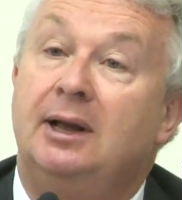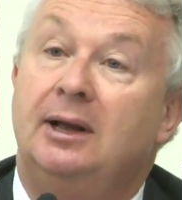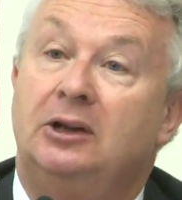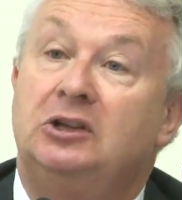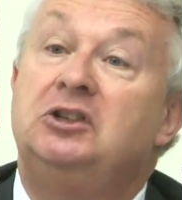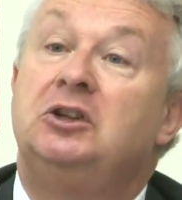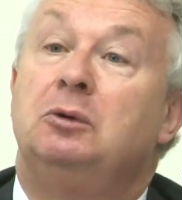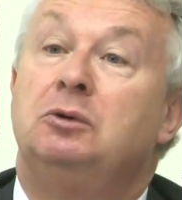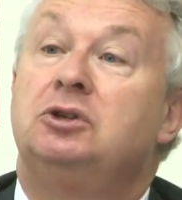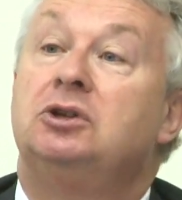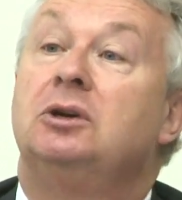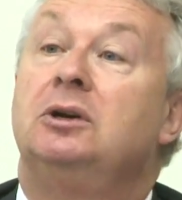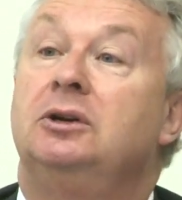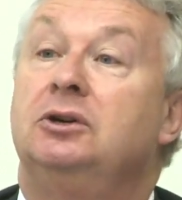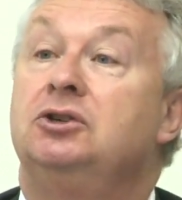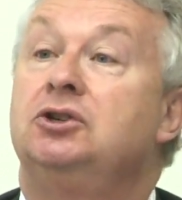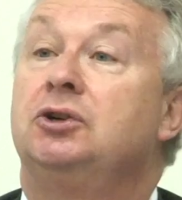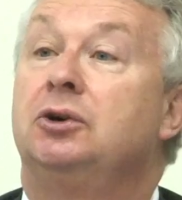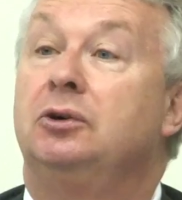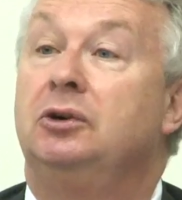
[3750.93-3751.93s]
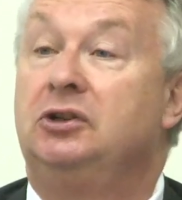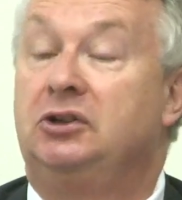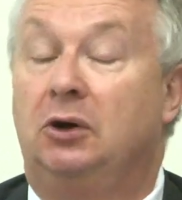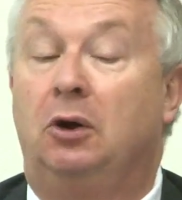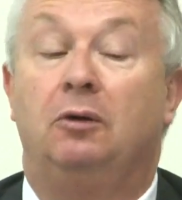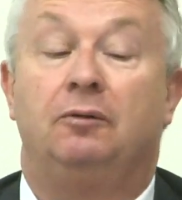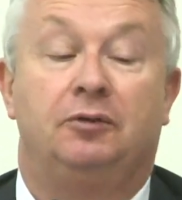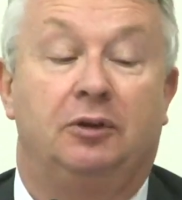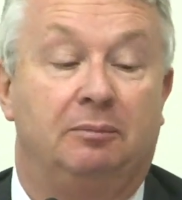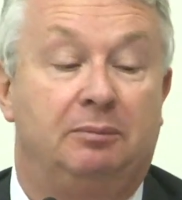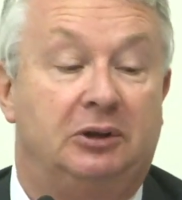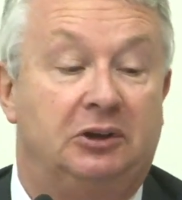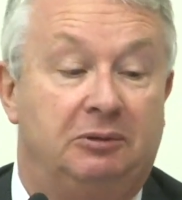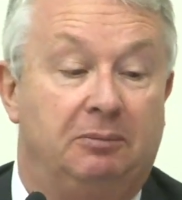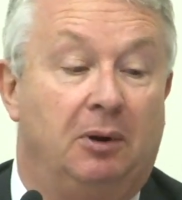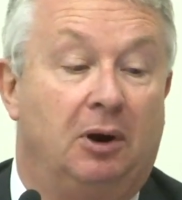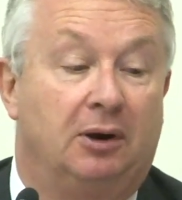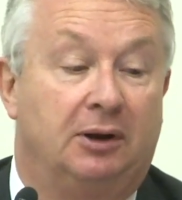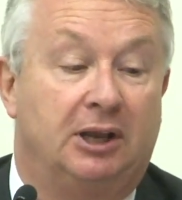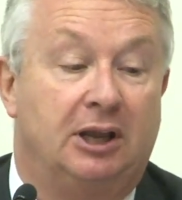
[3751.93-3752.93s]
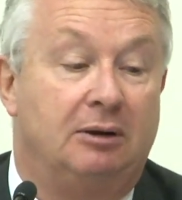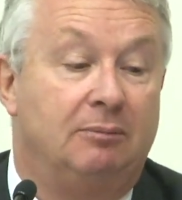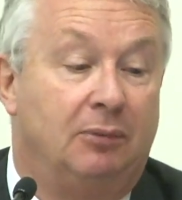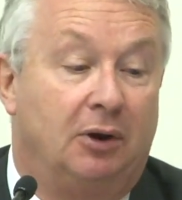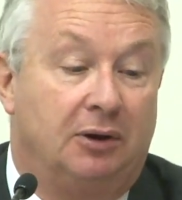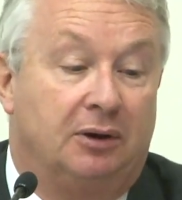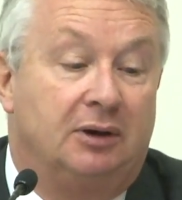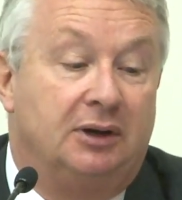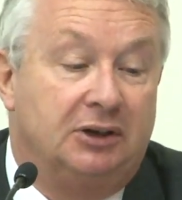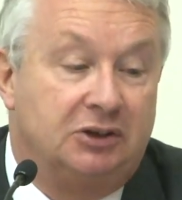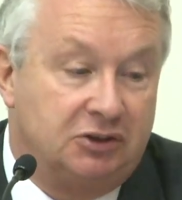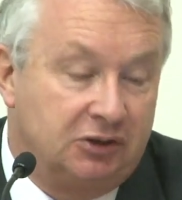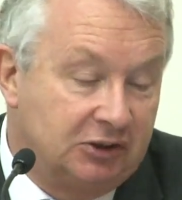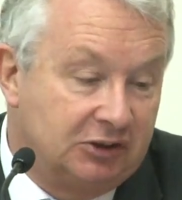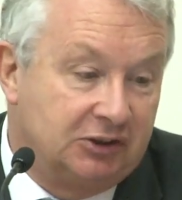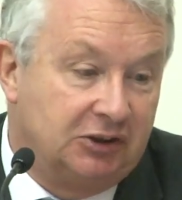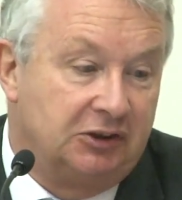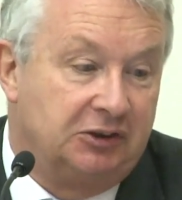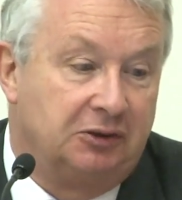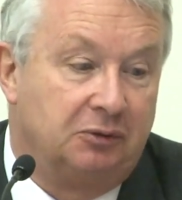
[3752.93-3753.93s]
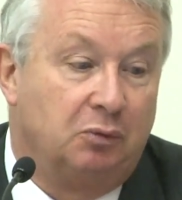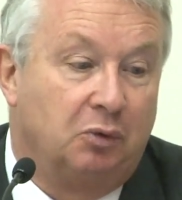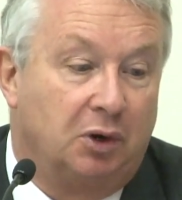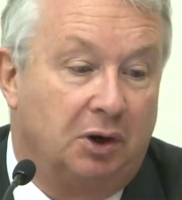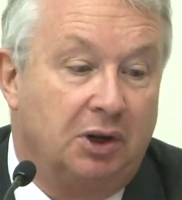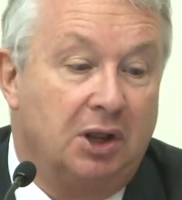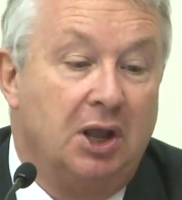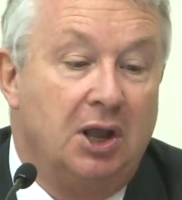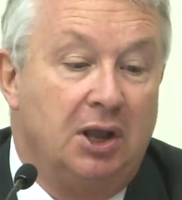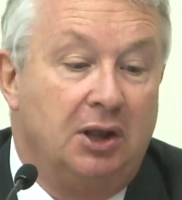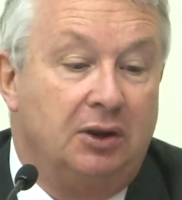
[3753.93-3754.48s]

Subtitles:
social insurance off the Bismarckian model. It just doesn't work.